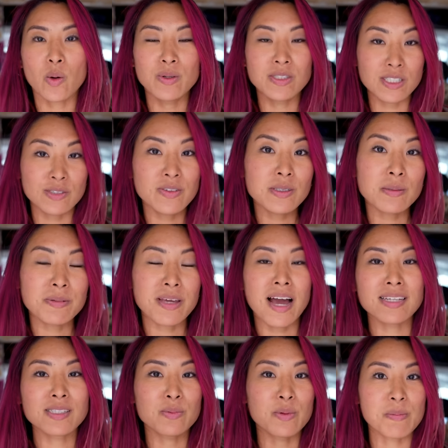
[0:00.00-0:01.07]
we just filled up
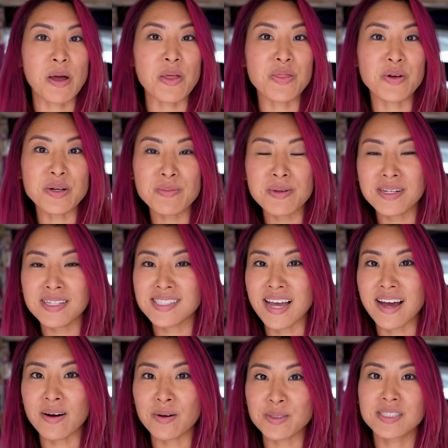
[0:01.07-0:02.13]
gas. We're about 30 minutes
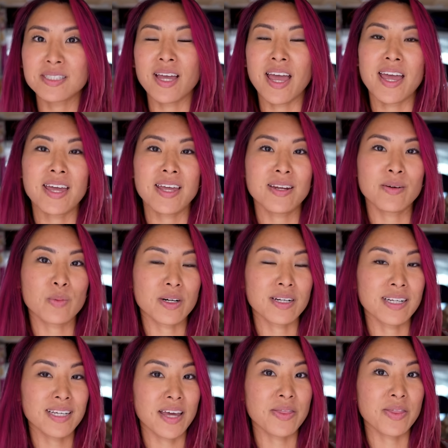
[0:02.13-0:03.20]
out, and we're
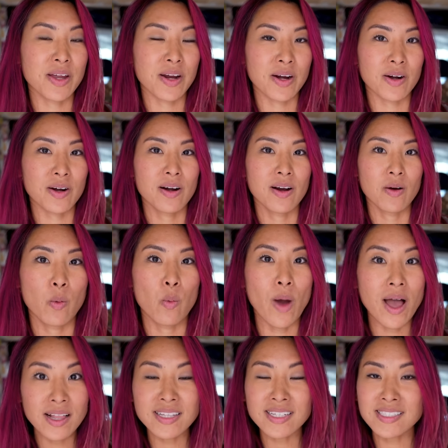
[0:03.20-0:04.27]
gonna get there
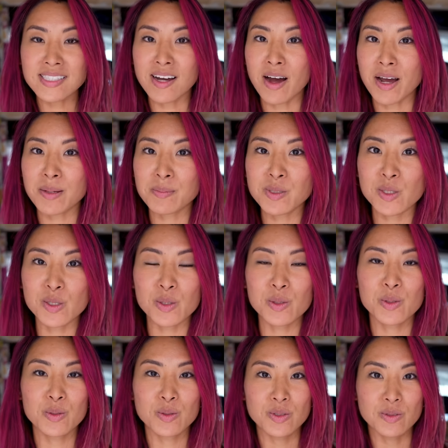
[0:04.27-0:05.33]
well in time
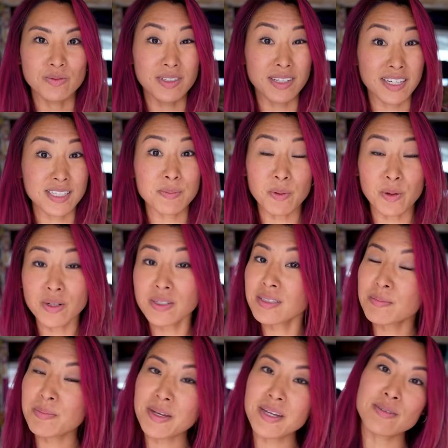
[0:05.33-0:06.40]
to explore a
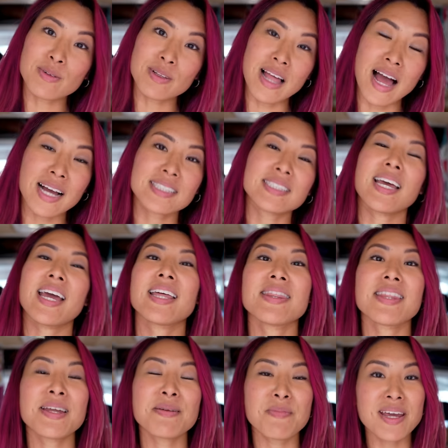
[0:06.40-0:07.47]
little bit, relax, and
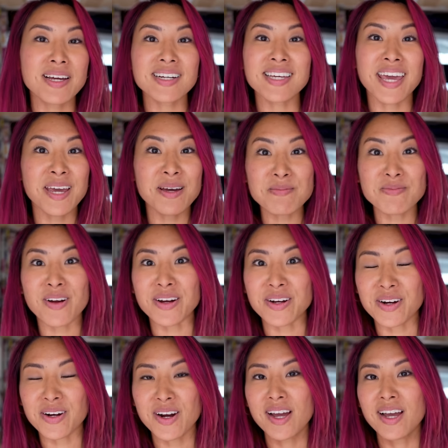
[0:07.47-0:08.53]
then make a
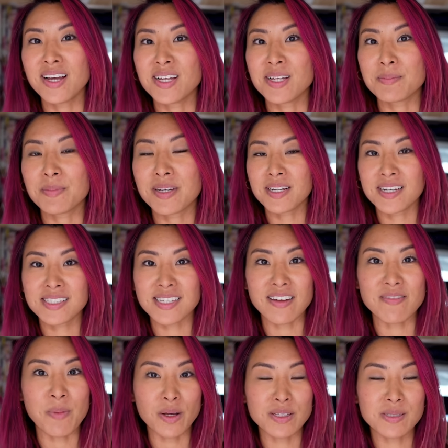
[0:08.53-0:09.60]
campfire because I
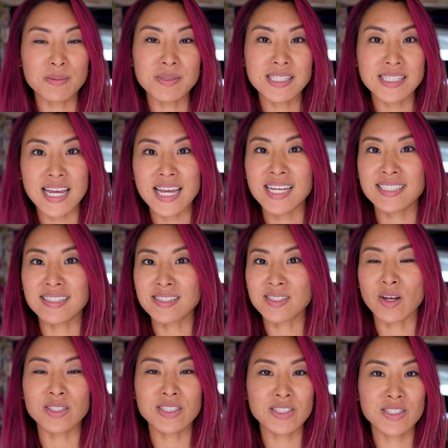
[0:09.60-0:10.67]
bought some steaks and
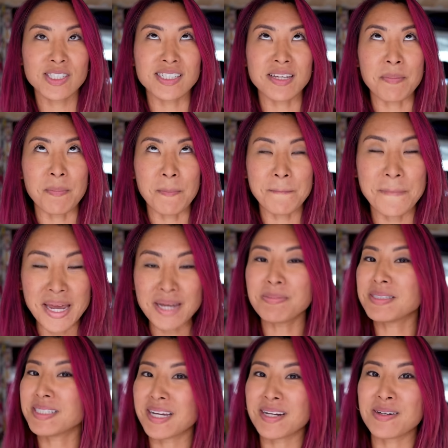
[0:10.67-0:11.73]
sausages and baked
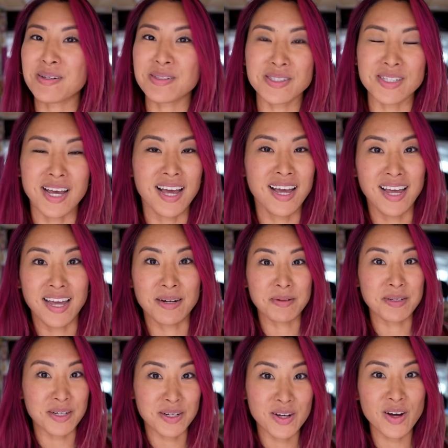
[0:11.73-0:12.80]
potatoes, and I'm
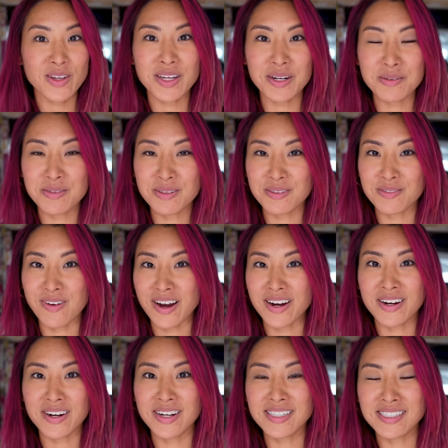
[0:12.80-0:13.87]
gonna cook that over the
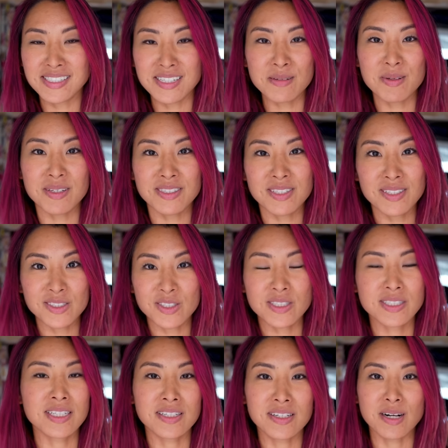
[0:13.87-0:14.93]
fire, and it's gonna be a delicious
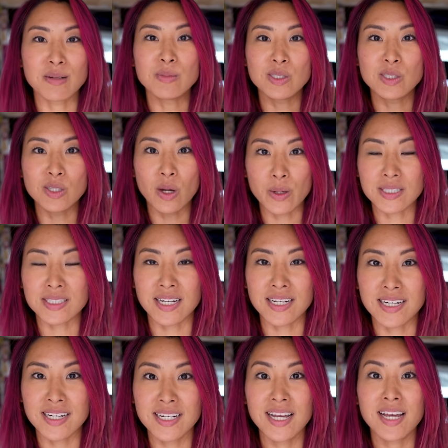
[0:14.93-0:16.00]
dinner. I'm so
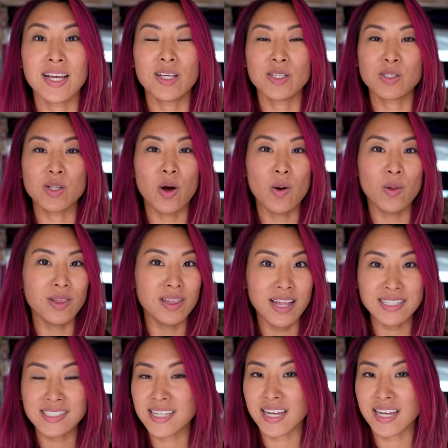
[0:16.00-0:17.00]
excited. So let's